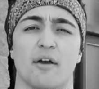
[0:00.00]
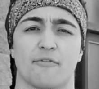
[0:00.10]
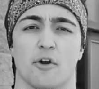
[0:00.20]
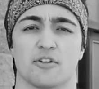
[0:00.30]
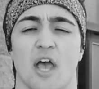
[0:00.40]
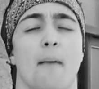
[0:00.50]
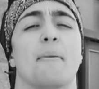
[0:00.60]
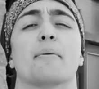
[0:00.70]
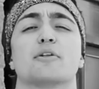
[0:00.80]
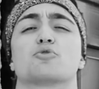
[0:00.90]
lifters,
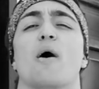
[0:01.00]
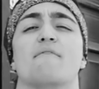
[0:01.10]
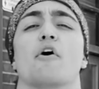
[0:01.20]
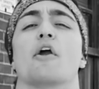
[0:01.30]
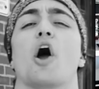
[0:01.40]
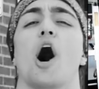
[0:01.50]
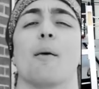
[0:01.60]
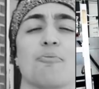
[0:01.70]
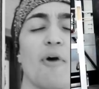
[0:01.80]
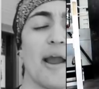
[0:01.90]
people that squat very
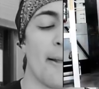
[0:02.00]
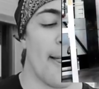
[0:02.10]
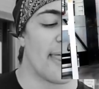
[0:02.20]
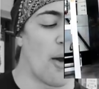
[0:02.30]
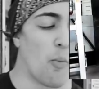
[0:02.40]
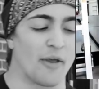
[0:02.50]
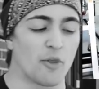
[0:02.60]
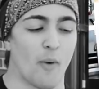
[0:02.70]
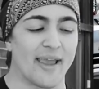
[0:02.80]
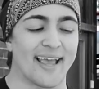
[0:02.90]
upright, that when
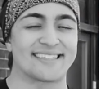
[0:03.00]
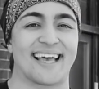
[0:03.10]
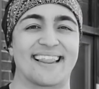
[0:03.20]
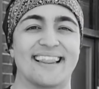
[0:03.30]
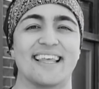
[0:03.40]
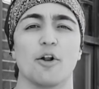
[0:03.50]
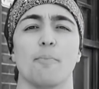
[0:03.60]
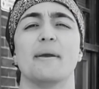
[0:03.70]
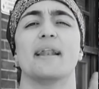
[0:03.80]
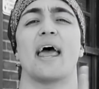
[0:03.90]
the weight gets a little
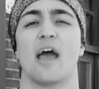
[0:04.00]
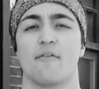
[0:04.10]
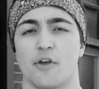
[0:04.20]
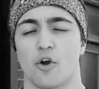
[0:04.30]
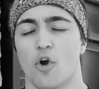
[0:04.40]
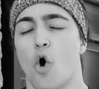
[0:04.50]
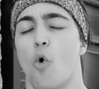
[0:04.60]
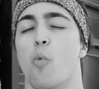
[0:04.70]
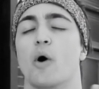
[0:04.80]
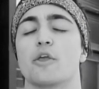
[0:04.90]
bit heavier,
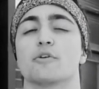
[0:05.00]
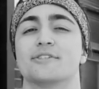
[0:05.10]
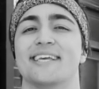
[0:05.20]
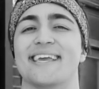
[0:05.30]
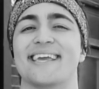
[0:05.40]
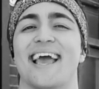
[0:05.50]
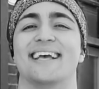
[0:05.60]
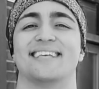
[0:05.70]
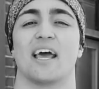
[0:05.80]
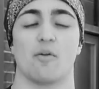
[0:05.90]
what you'll see
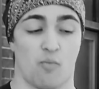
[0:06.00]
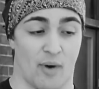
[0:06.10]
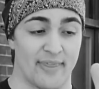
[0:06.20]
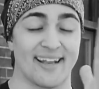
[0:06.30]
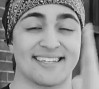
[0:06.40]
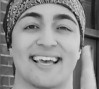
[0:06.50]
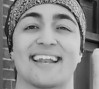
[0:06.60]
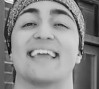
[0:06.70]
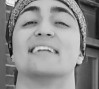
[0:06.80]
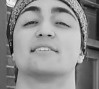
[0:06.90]
is that when they
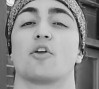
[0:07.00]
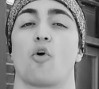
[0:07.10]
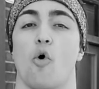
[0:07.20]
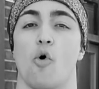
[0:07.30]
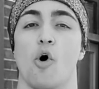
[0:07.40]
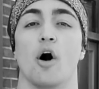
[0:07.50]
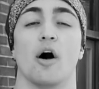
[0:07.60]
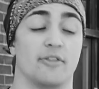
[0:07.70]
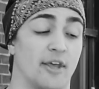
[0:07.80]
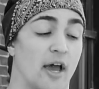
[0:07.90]
descend into their hole,
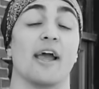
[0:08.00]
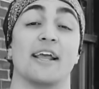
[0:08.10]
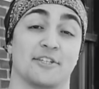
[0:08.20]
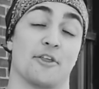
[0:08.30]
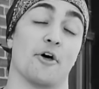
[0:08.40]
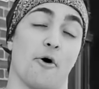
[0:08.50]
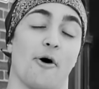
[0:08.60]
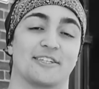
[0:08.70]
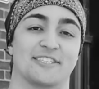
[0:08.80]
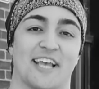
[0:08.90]
the into the
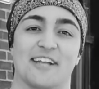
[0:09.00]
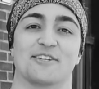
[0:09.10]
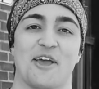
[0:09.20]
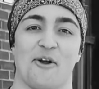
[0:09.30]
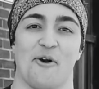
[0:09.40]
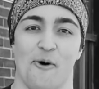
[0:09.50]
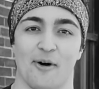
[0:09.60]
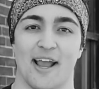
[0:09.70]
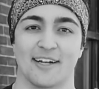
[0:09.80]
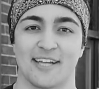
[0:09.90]
hole, I should say, into their
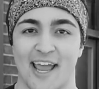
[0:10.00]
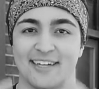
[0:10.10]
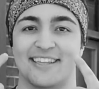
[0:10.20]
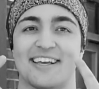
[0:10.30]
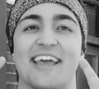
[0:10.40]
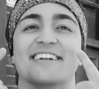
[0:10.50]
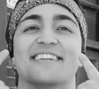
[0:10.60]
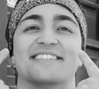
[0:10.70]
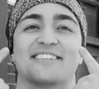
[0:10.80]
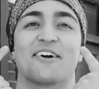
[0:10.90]
hole, in, into the
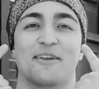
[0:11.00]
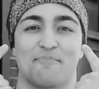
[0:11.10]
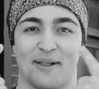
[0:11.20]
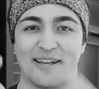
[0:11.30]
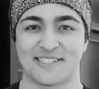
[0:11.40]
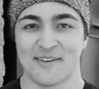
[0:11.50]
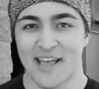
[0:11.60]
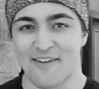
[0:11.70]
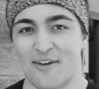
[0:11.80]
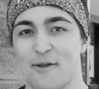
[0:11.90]
into the sunken place.
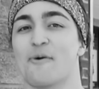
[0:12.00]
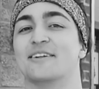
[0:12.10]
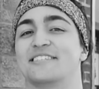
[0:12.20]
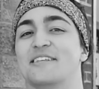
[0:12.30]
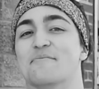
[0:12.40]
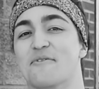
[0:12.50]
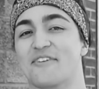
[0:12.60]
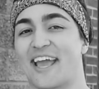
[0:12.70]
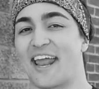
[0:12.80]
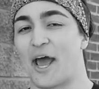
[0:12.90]
If anyone's seen the
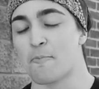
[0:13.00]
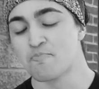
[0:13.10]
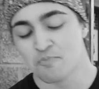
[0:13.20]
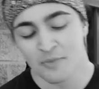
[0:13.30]
movie Get Out,